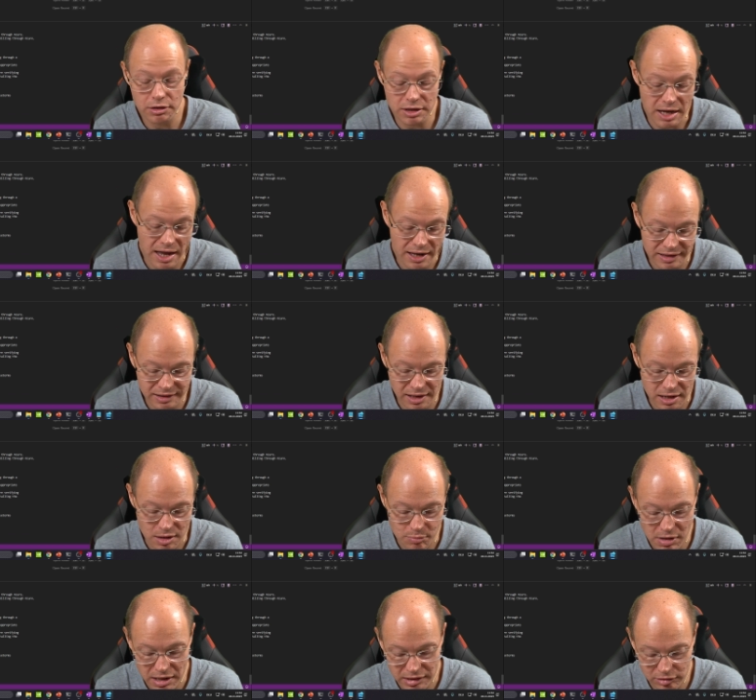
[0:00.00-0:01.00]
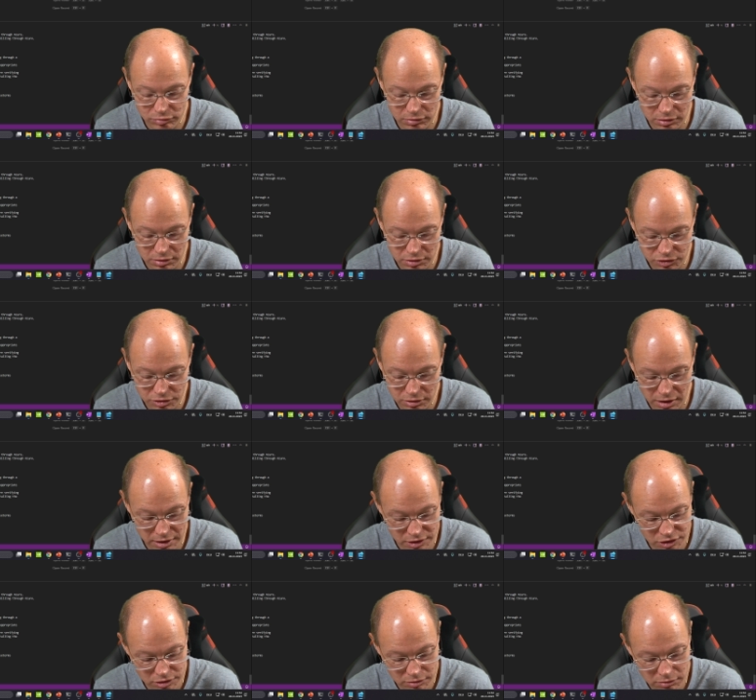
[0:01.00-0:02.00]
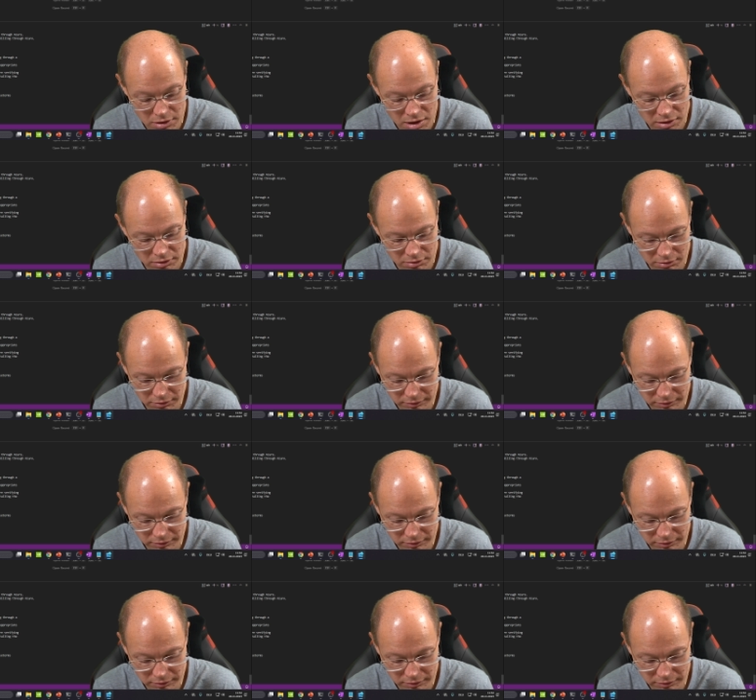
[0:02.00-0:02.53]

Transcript: the SA password. So let's do that.